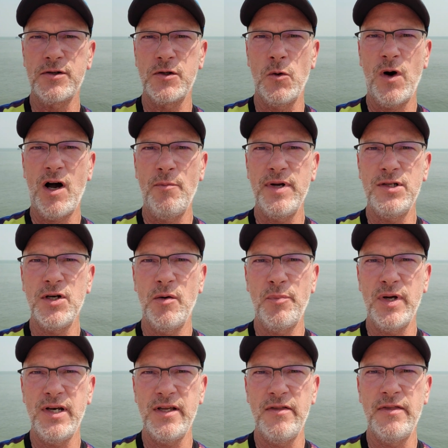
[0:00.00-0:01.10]
so I'll be
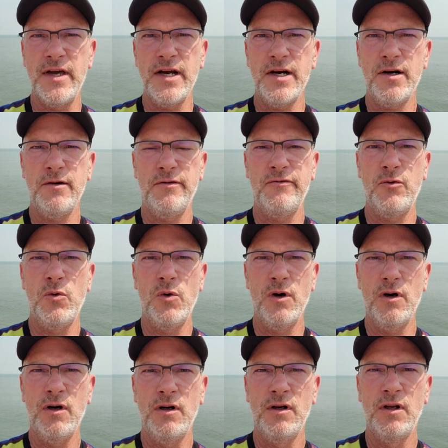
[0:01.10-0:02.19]
jumping in there
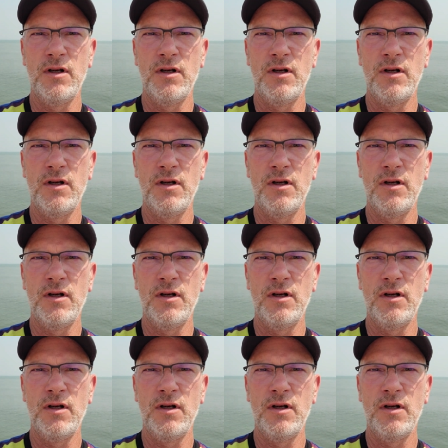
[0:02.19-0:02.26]
for